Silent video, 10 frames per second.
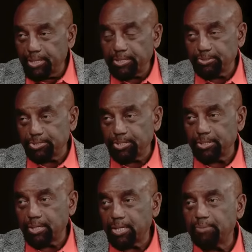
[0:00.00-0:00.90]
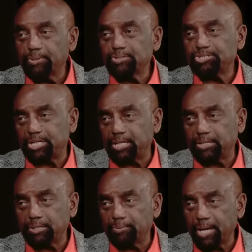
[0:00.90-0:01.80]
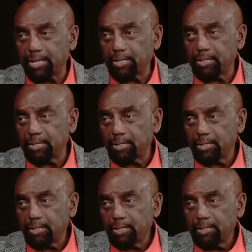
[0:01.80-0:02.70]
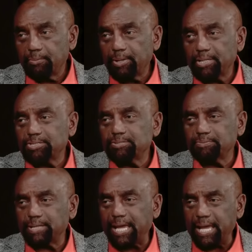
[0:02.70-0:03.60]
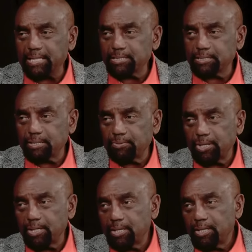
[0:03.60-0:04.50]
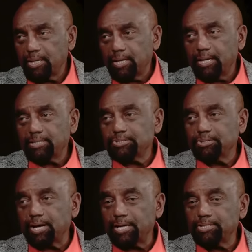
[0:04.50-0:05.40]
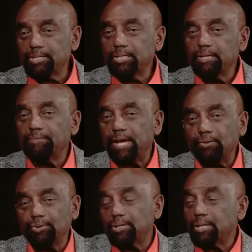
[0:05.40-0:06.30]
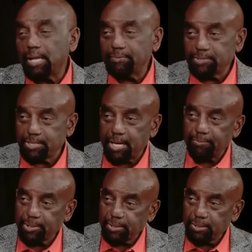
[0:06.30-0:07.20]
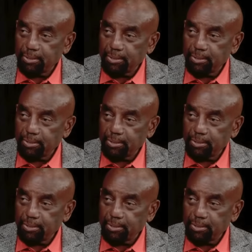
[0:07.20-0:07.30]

days, they'll tell you, keep a little change in your pocket. Buy yourself some gas and stuff, right? And so I just lived that way, and life just happened.